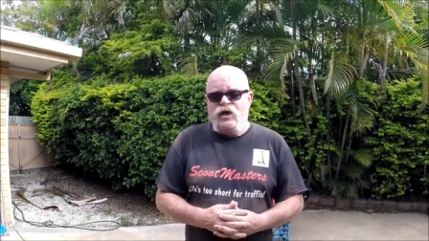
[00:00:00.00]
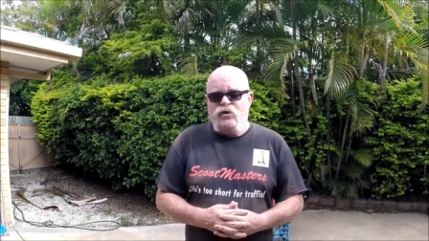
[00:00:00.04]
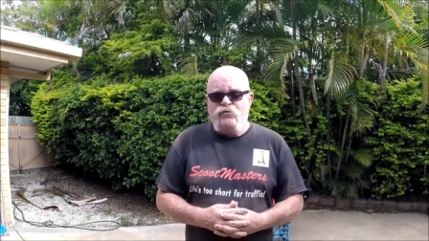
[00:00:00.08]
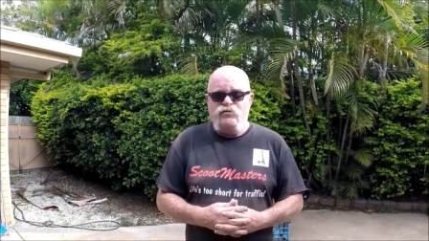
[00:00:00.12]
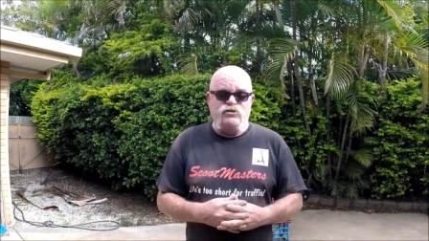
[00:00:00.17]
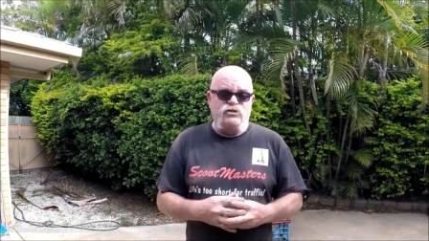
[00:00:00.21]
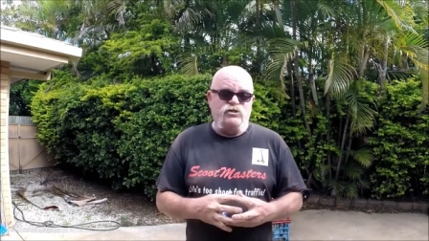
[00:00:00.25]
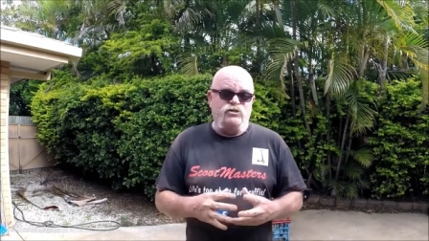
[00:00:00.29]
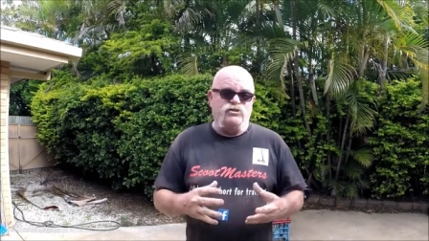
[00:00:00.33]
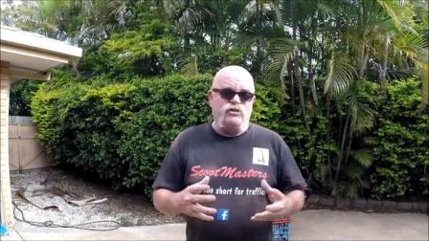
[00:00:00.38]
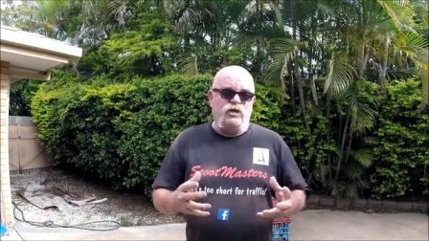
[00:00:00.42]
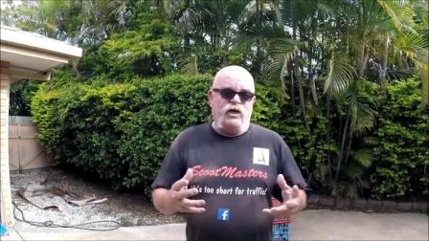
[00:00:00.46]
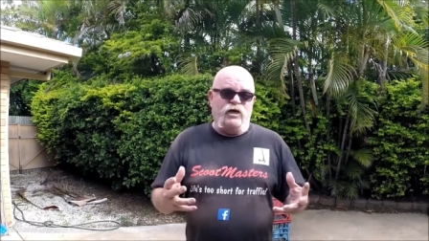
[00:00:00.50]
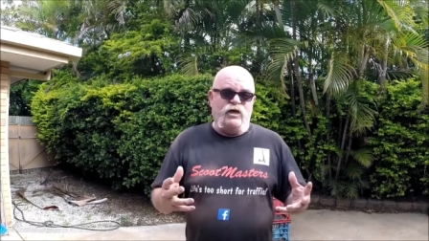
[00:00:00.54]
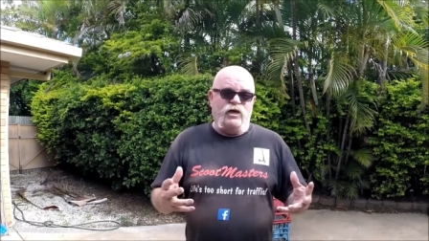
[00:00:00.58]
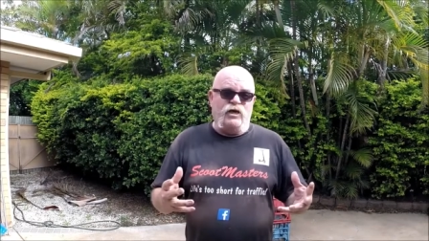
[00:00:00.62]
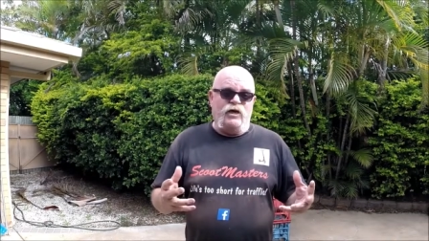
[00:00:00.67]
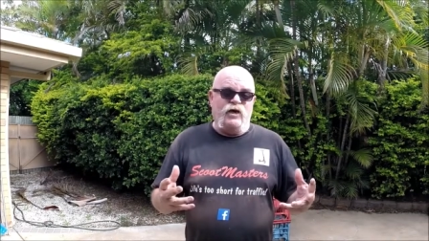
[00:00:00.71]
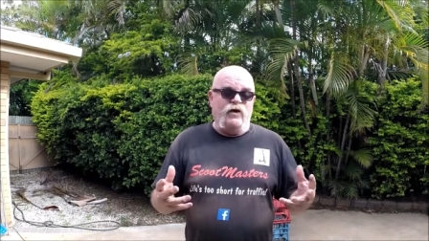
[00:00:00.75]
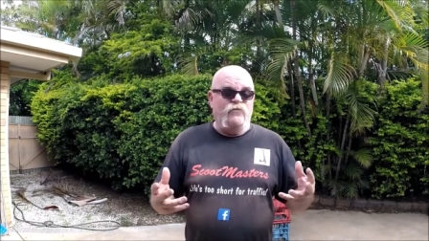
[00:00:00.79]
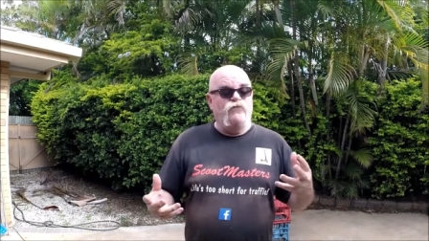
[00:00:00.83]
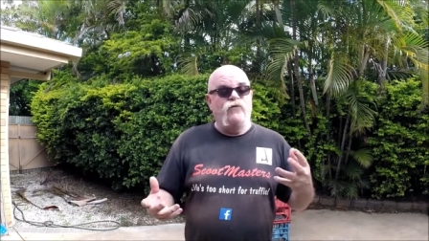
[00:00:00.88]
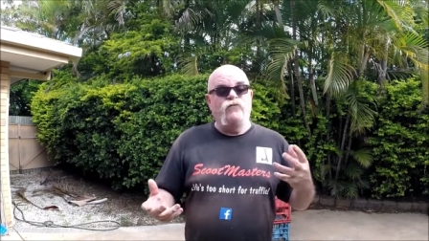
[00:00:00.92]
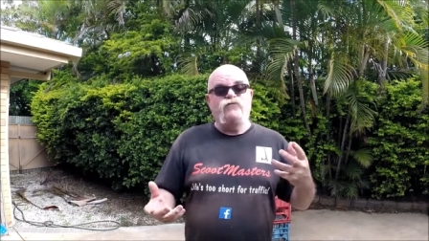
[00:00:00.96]
which is
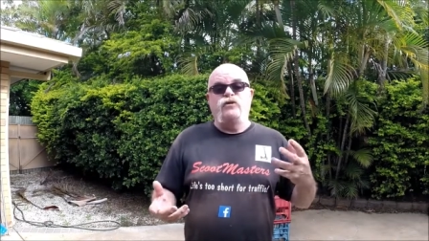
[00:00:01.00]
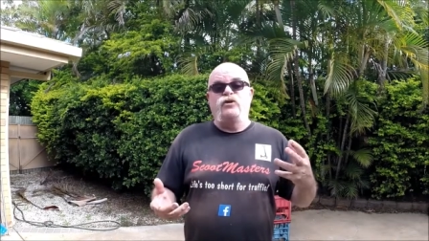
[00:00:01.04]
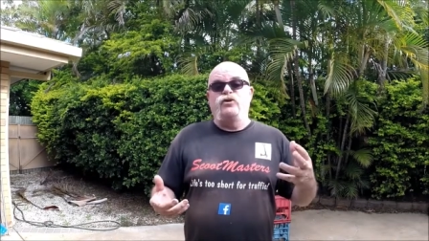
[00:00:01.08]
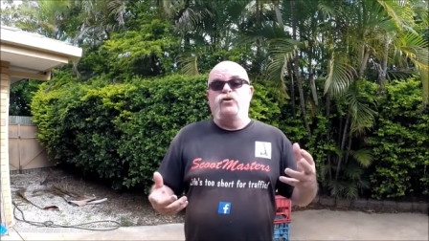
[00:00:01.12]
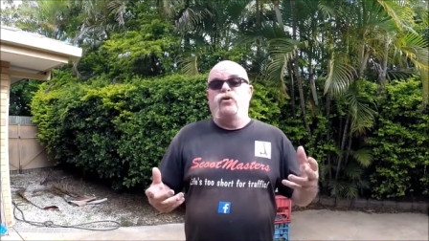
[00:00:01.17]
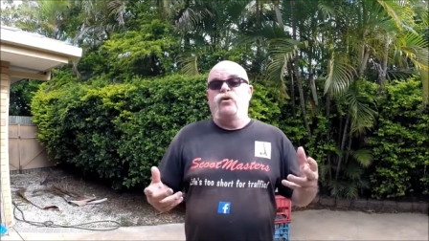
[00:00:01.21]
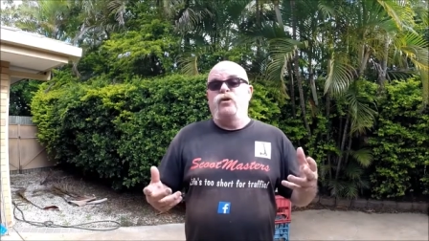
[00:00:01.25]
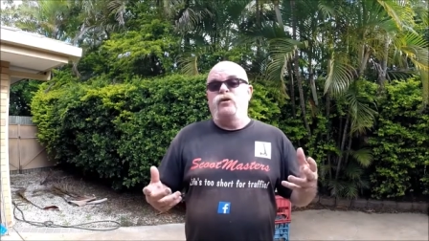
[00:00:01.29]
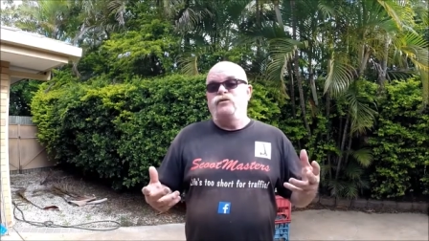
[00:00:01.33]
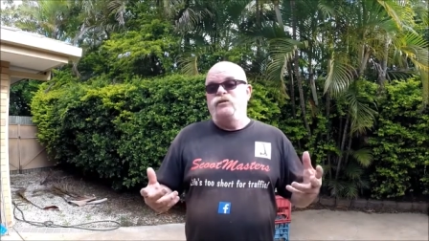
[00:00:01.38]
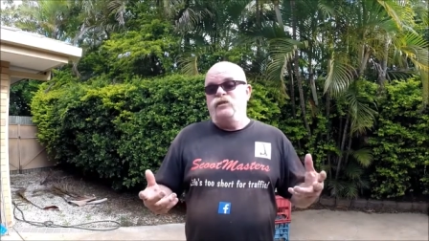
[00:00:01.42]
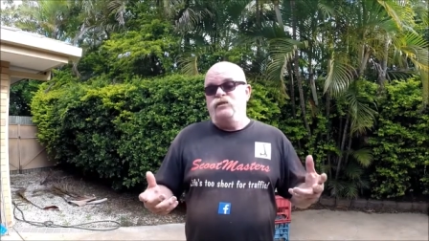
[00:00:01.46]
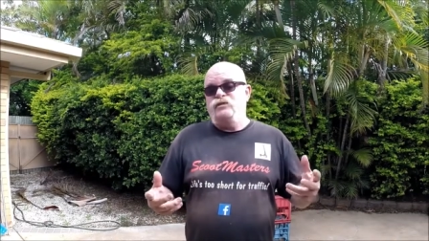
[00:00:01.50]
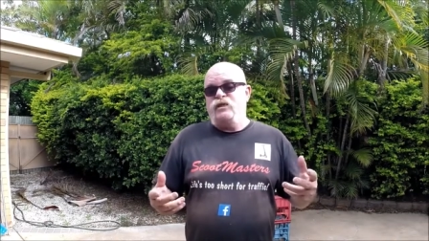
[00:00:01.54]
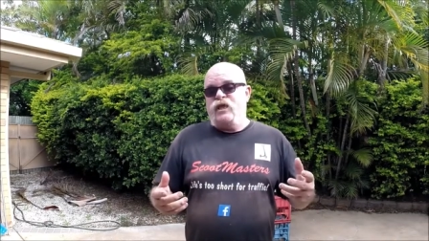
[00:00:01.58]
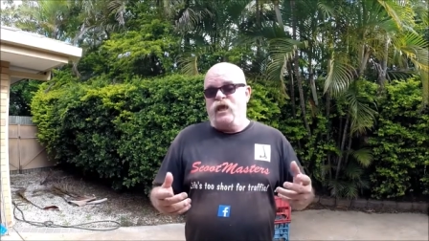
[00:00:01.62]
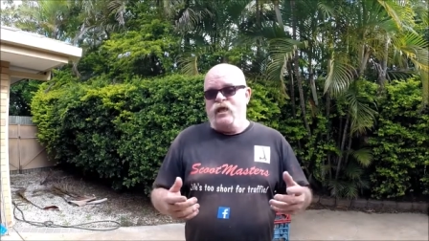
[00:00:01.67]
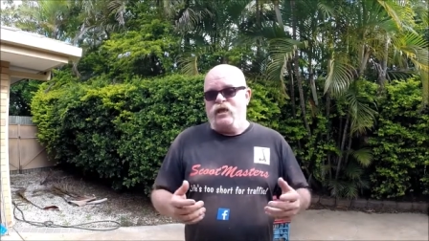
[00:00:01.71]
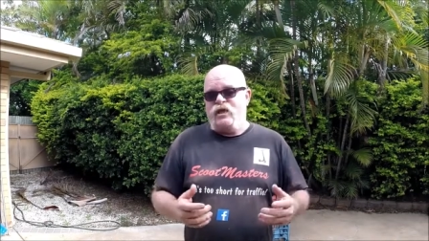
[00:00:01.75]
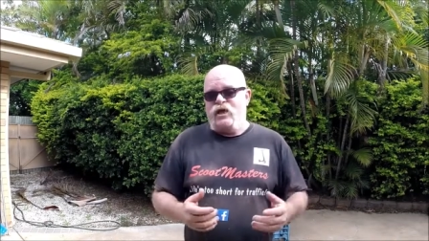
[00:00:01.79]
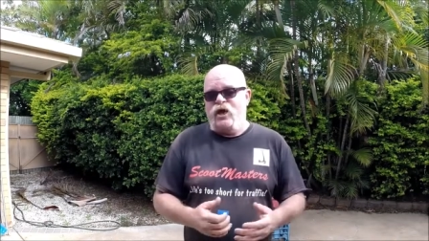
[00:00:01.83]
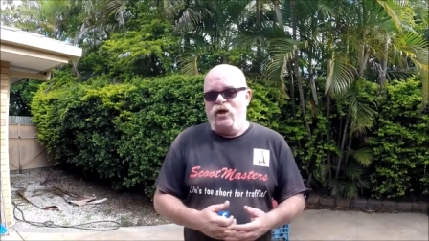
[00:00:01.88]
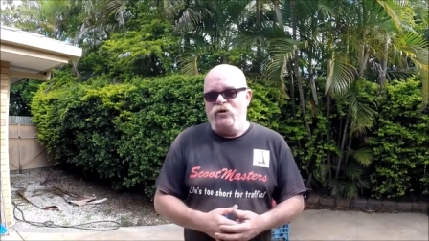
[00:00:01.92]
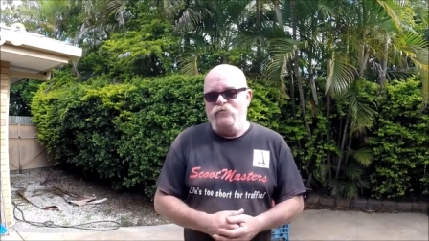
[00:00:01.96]
a $50
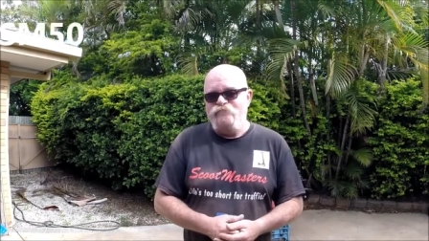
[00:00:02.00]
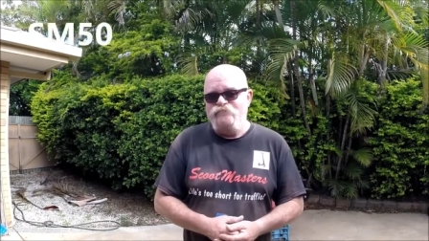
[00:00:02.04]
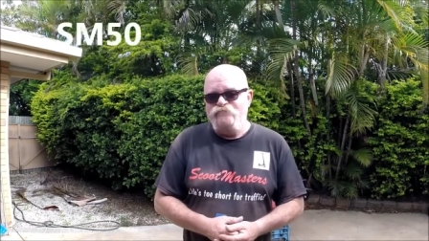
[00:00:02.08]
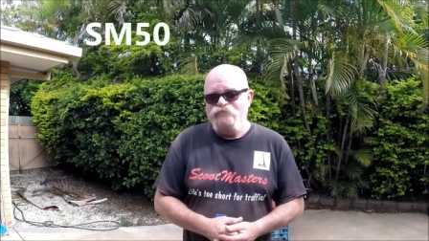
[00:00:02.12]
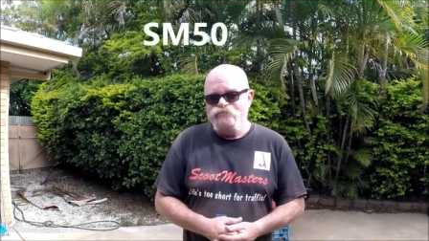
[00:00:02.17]
discount code.